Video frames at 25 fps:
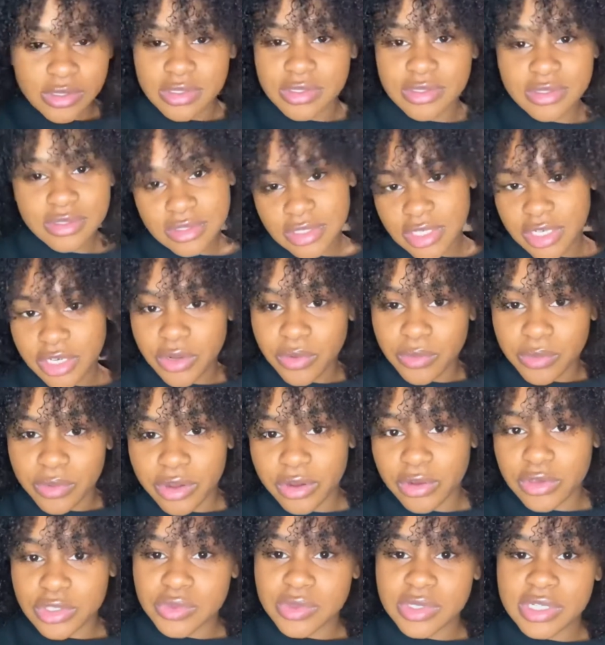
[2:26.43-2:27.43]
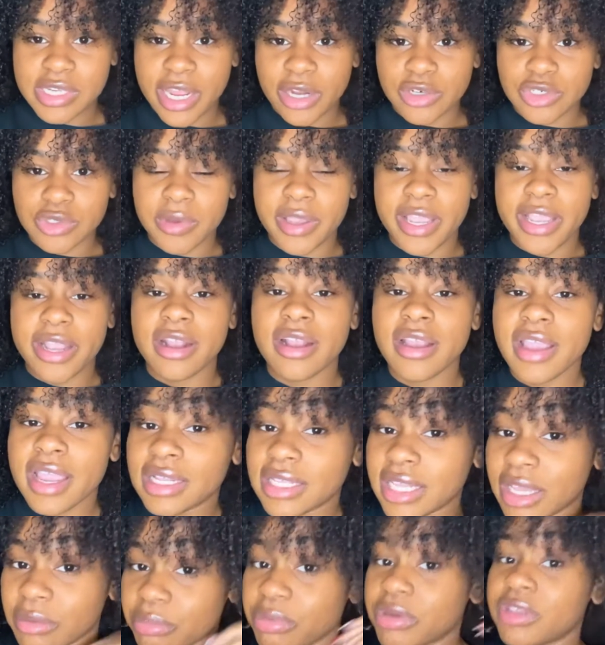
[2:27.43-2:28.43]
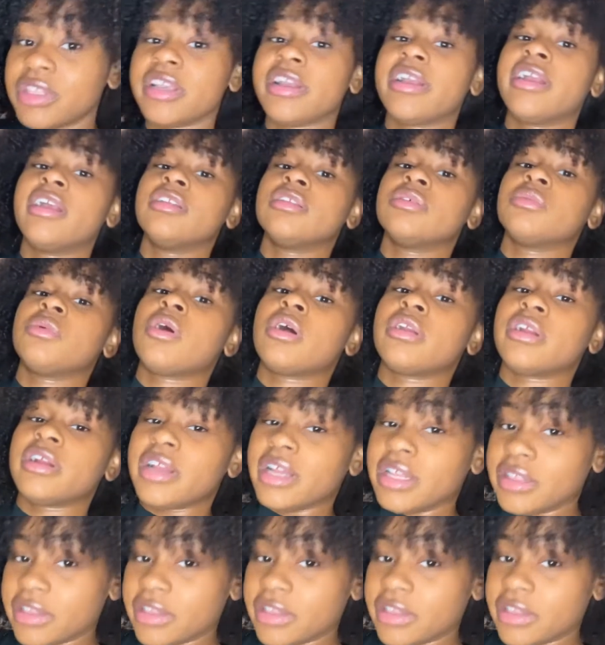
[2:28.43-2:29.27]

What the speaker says: you know, girls with natural hair and they put their hair in the water and their